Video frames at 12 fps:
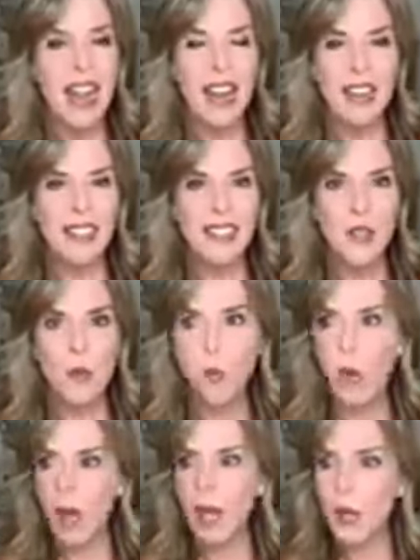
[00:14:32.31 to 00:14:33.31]
And he said,
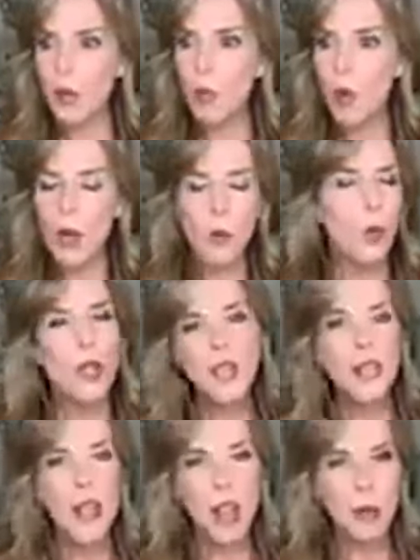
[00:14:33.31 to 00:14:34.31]
why, why
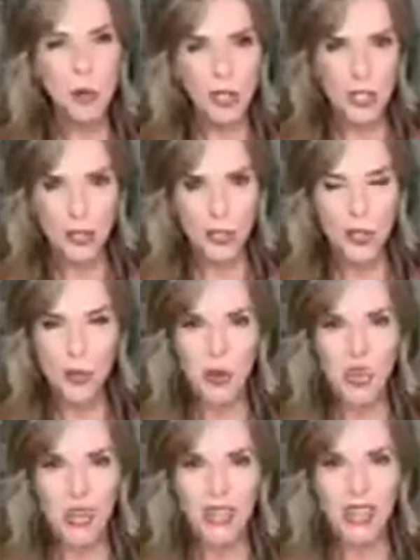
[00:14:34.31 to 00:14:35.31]
wouldn't I want you to do
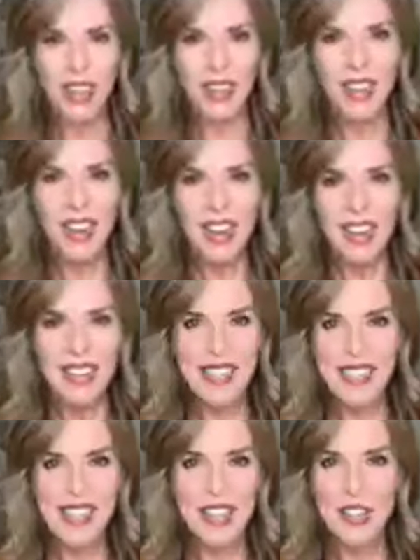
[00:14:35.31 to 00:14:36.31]
that? And he
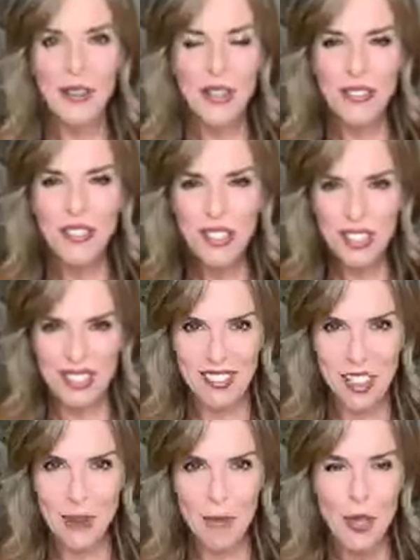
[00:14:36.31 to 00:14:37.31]
said, you're never gonna
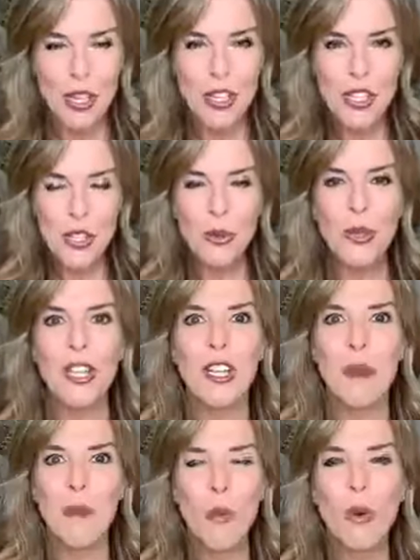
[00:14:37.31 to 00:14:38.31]
stop doing
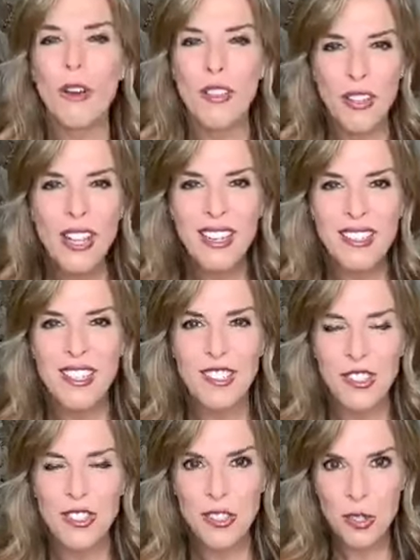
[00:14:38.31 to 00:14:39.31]
more things. That's
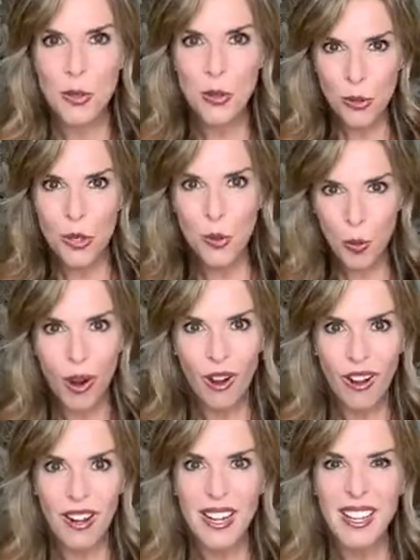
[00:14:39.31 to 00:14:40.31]
just who you
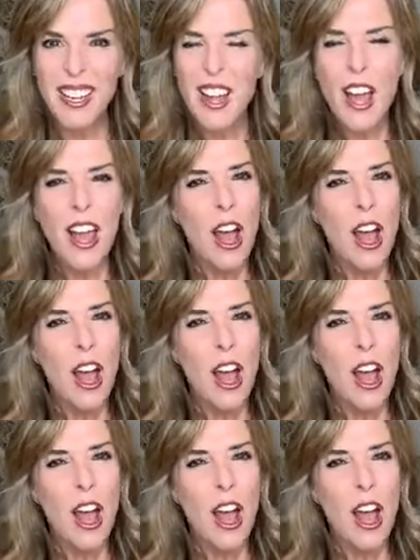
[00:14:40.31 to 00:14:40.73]
are. And